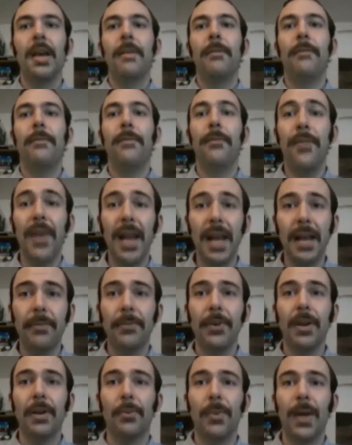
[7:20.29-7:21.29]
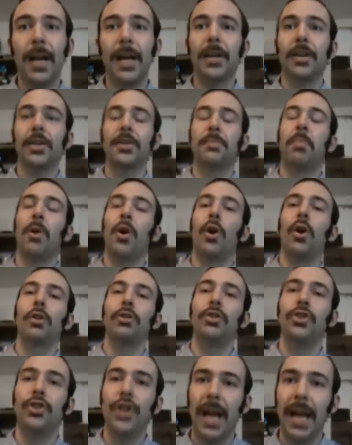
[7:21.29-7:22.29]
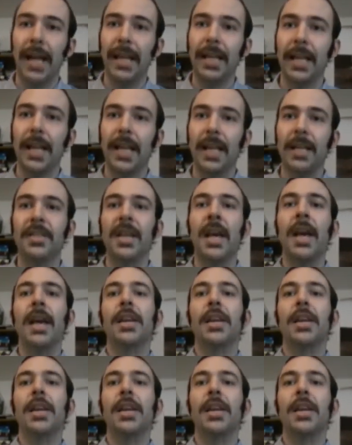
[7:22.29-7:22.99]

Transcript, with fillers: favorite writers, Paul Jenkins.